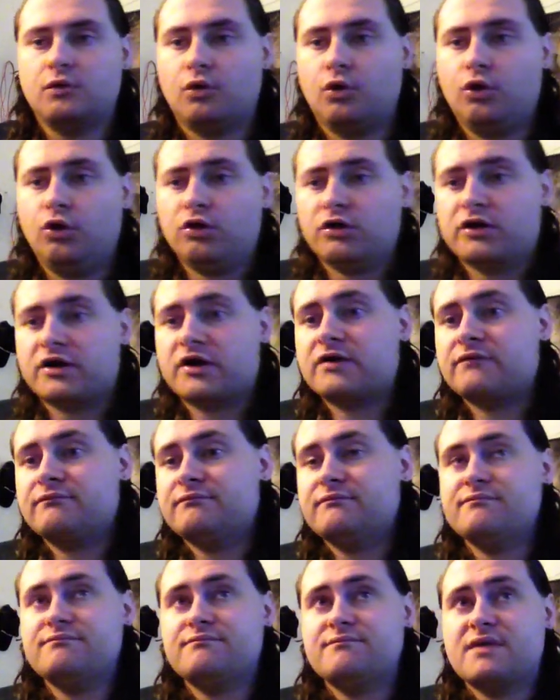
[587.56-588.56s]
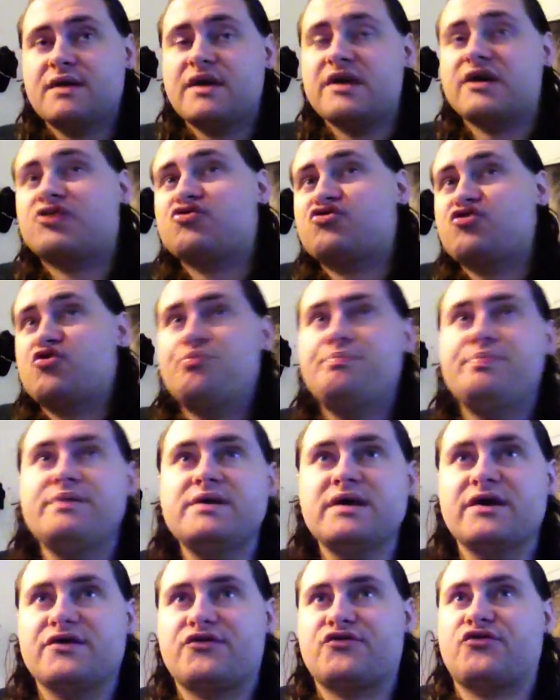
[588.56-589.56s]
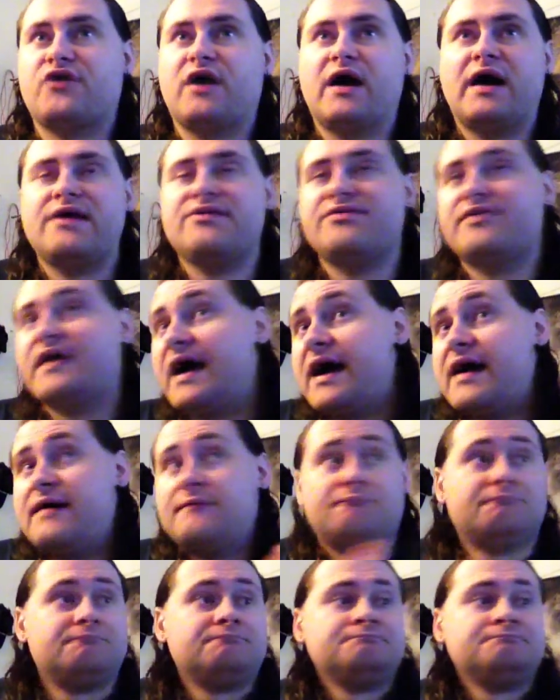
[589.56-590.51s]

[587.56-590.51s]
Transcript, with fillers: or it could just be a sign that